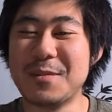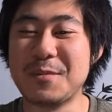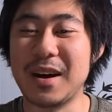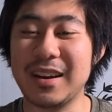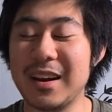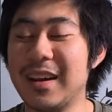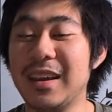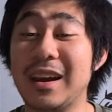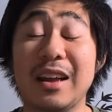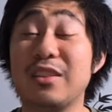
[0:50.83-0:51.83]
but uh,
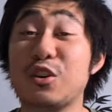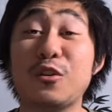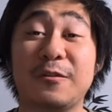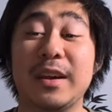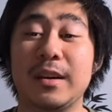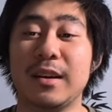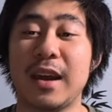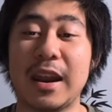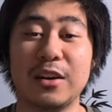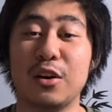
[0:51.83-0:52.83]
it's goofy,
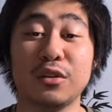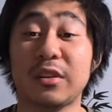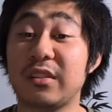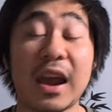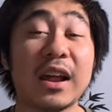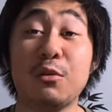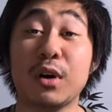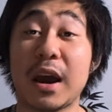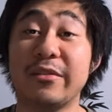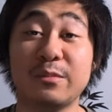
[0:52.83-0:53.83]
and it knows exactly what
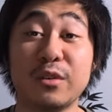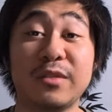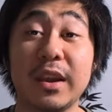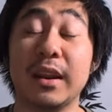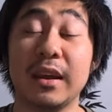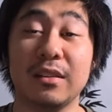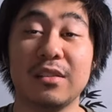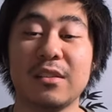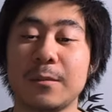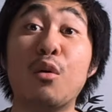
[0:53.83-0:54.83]
kind of movie it
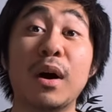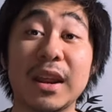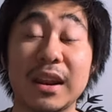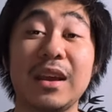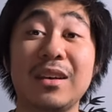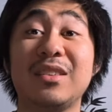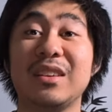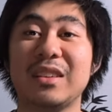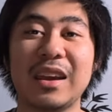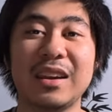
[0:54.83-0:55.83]
is. What it is
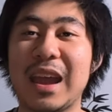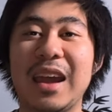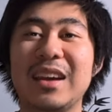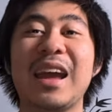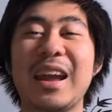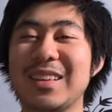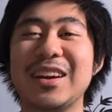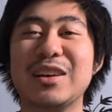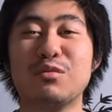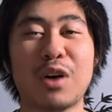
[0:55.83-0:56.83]
is a gay
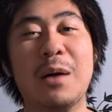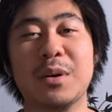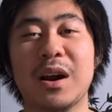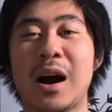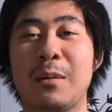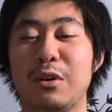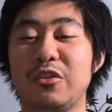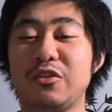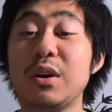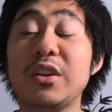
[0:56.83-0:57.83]
alien rom com,
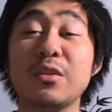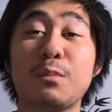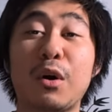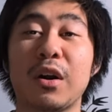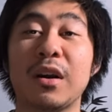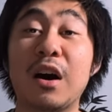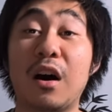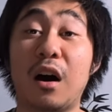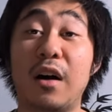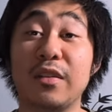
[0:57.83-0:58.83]
which we support
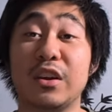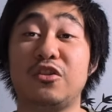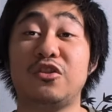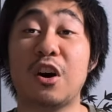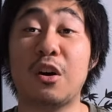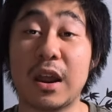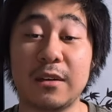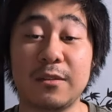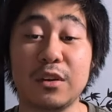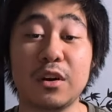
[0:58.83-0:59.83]
on this show, and if you